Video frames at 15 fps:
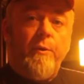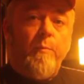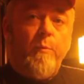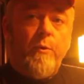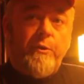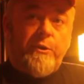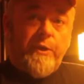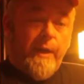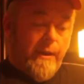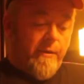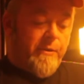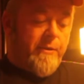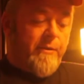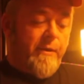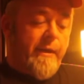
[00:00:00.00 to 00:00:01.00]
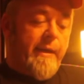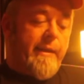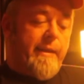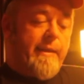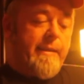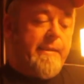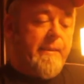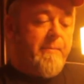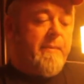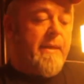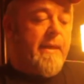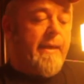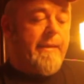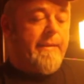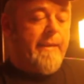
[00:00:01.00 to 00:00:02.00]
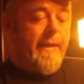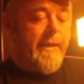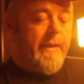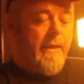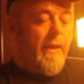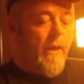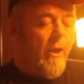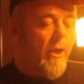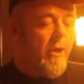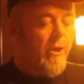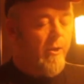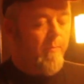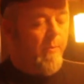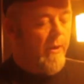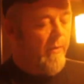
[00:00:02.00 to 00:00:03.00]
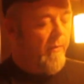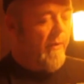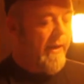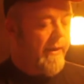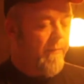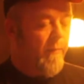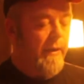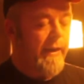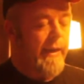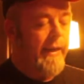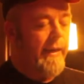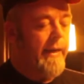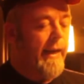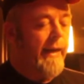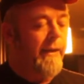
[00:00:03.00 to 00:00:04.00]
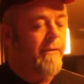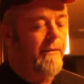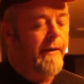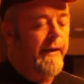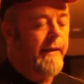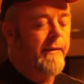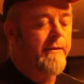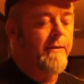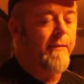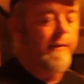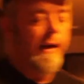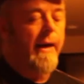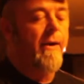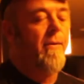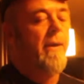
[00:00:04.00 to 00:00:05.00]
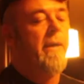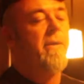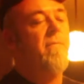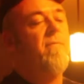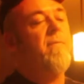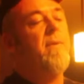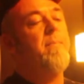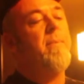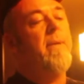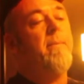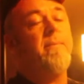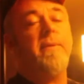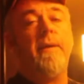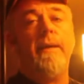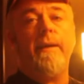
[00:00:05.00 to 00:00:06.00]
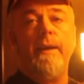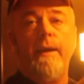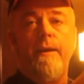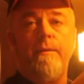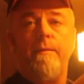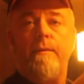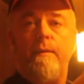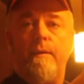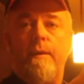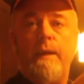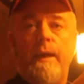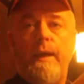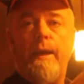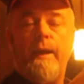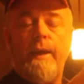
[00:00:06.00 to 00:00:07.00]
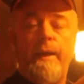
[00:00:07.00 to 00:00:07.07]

more challenged on getting these zip ties in, but I went ahead and anchored it, so now I can flip it upside down and